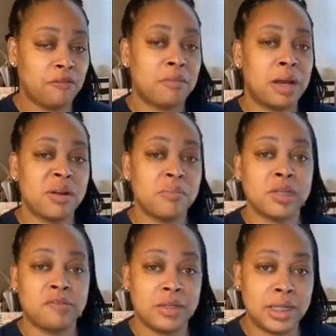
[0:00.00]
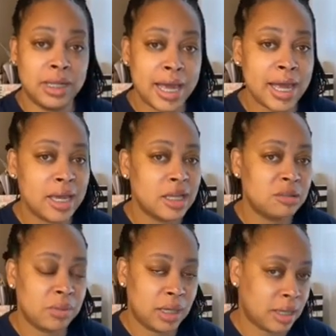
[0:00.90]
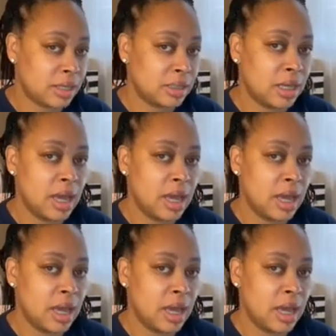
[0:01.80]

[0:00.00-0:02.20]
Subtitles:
my purpose for the day, is because